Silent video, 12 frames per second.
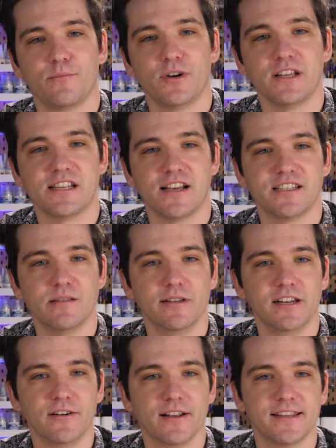Pretty saucy
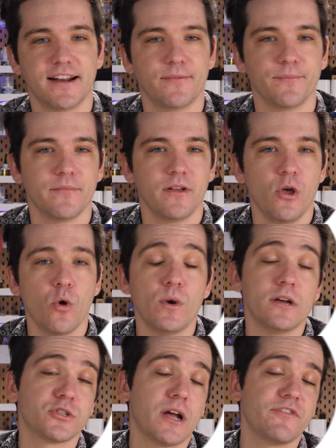ability right there.
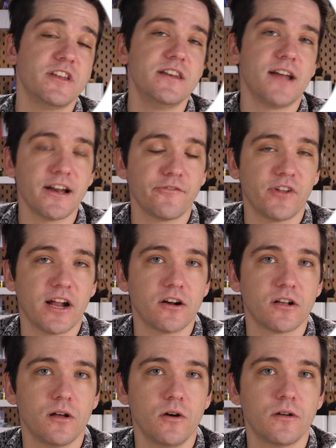We also have the Night
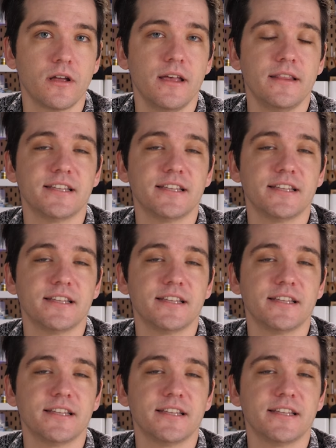Flyer Cloak.